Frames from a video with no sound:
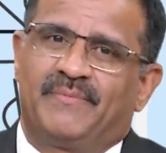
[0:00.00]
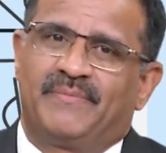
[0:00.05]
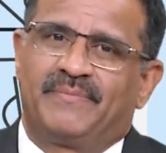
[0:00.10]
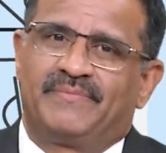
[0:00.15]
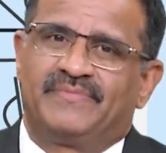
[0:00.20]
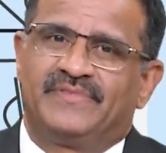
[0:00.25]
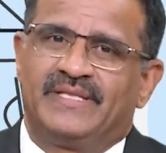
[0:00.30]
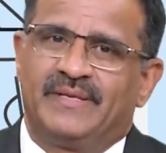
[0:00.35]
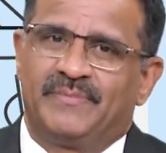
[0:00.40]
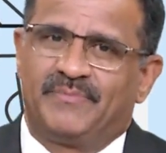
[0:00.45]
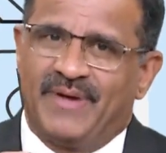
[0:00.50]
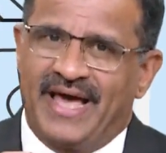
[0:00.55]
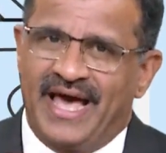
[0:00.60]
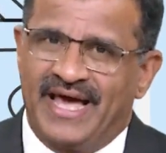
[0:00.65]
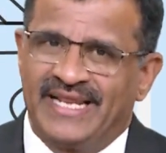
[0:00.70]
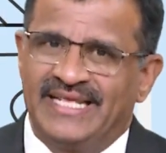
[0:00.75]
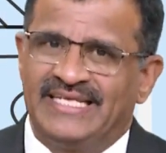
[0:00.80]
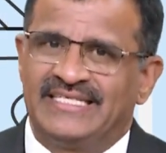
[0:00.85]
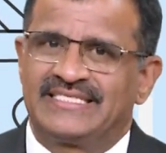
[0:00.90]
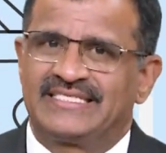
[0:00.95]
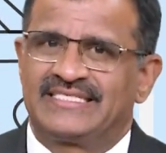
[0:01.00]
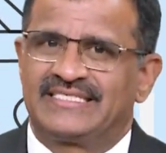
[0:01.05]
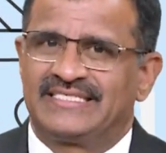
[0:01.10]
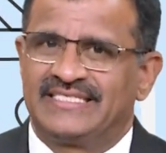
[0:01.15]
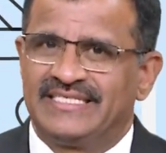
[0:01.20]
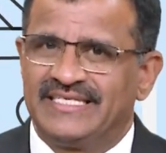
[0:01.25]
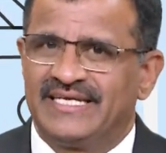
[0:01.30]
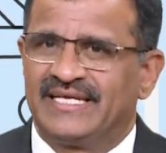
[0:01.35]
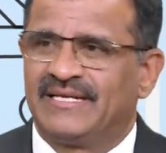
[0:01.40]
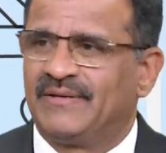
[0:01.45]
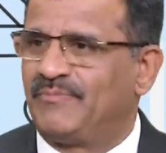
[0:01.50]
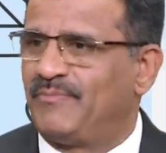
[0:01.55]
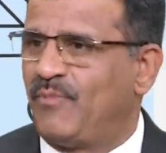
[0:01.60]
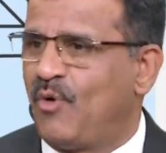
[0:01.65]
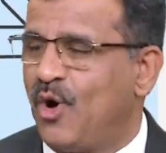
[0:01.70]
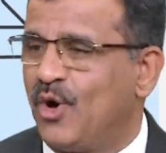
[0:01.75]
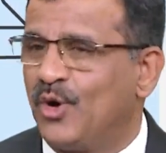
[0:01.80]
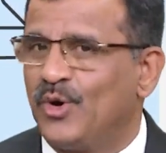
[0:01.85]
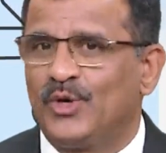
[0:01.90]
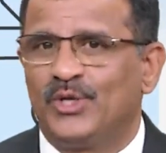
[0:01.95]
the Parisian
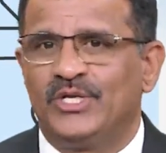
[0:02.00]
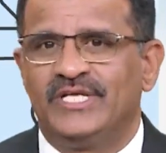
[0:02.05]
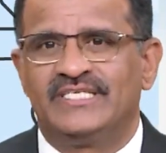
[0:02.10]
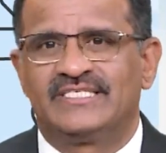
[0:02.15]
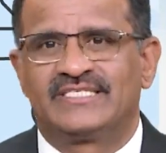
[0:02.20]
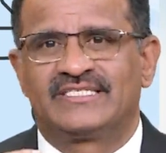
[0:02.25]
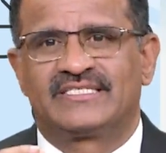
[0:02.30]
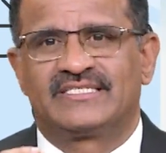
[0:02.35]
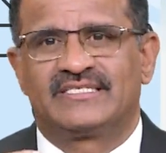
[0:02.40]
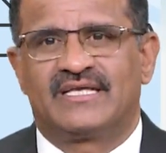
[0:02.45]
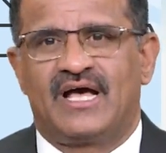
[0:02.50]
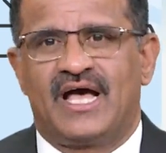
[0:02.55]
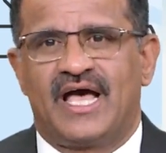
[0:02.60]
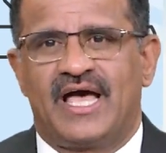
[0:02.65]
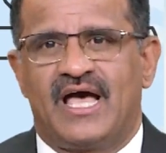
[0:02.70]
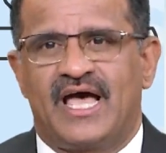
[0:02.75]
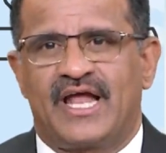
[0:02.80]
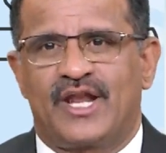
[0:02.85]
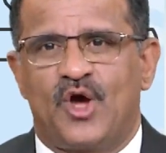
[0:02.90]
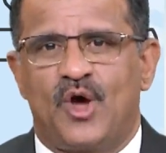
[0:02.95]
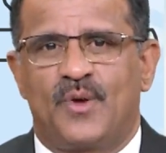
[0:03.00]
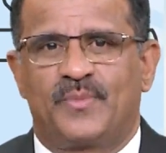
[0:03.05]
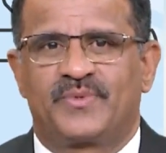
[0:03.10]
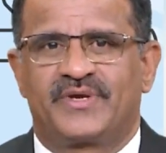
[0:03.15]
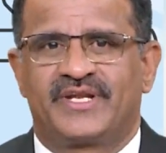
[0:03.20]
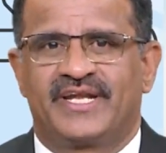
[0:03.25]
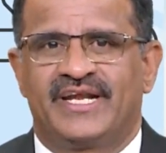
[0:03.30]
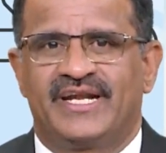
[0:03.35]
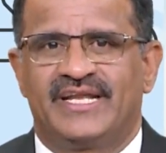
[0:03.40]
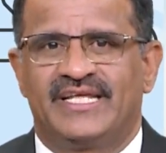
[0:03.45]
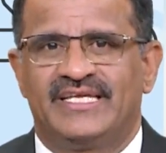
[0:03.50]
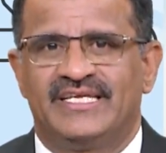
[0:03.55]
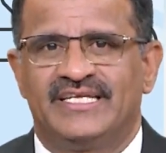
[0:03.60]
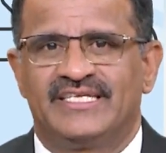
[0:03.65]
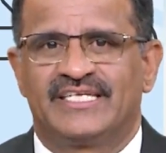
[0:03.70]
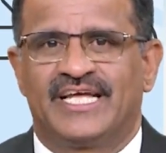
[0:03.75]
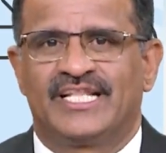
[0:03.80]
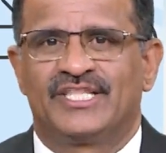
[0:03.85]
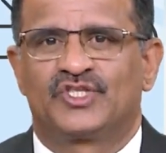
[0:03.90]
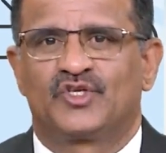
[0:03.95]
police adopted his
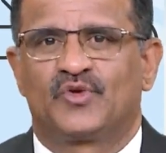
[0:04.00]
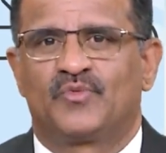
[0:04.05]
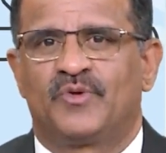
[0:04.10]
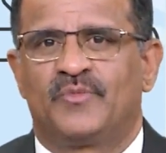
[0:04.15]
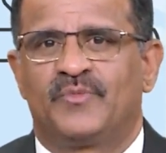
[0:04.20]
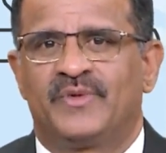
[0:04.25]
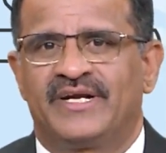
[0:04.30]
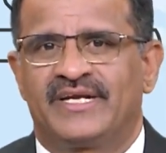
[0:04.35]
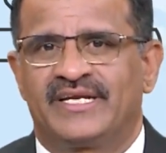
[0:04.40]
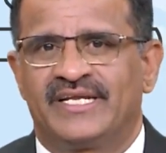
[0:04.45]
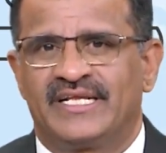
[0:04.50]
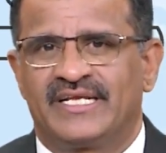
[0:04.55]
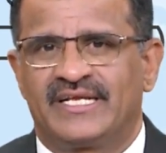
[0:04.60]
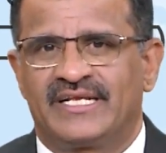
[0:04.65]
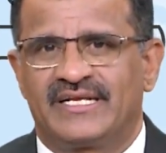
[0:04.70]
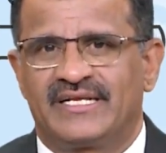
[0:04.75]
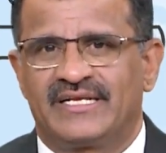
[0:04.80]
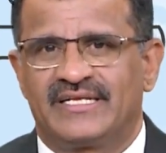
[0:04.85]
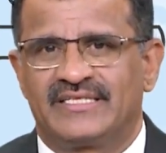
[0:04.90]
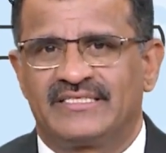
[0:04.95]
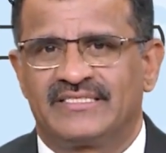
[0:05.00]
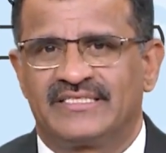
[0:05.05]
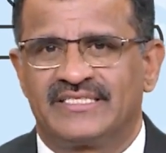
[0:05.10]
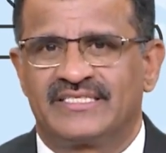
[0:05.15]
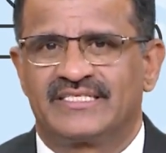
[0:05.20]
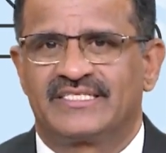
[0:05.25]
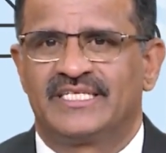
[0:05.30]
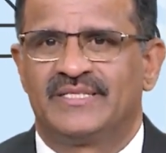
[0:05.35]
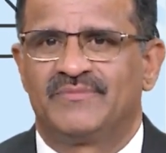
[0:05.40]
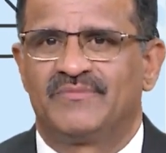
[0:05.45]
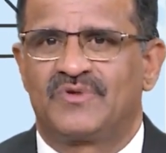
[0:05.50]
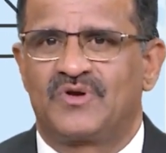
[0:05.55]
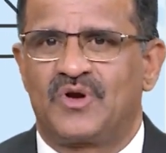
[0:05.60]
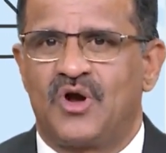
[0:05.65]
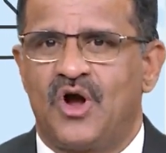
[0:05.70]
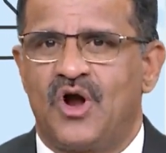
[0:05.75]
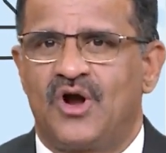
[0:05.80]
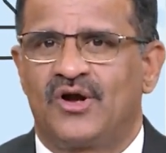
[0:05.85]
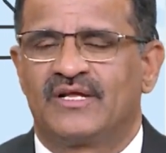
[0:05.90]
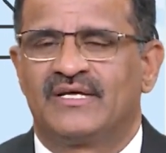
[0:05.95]
anthropometric system
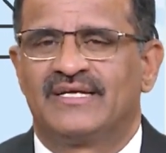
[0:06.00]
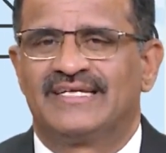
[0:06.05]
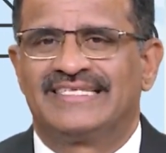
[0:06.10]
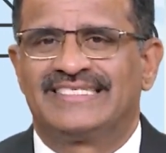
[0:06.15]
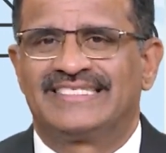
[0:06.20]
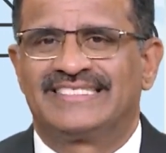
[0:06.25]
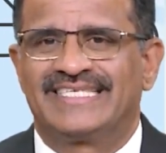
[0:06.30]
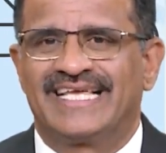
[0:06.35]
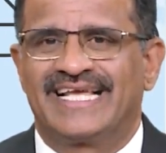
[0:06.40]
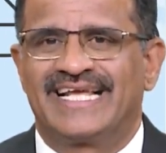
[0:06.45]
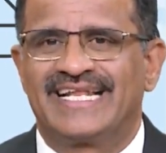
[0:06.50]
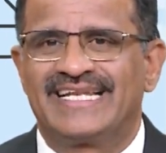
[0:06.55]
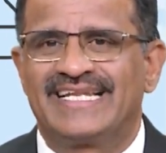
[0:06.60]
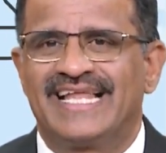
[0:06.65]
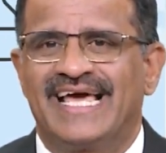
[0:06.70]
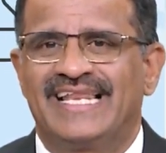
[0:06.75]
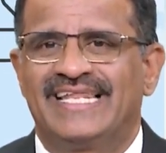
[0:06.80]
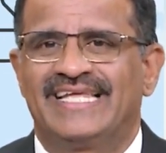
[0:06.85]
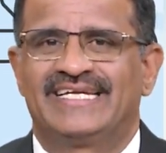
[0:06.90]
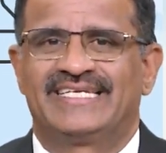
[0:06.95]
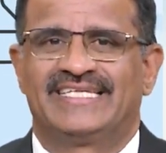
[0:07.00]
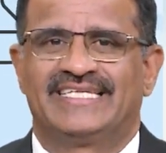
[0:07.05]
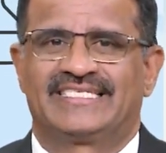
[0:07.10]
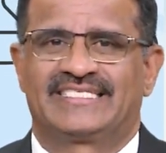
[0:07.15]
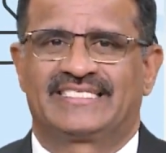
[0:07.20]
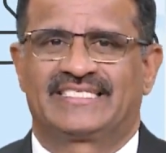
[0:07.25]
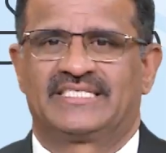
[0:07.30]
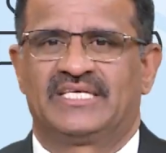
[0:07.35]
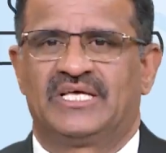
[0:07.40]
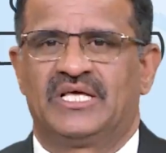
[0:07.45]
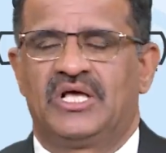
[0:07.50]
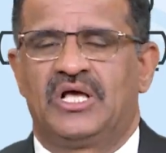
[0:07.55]
called signaletics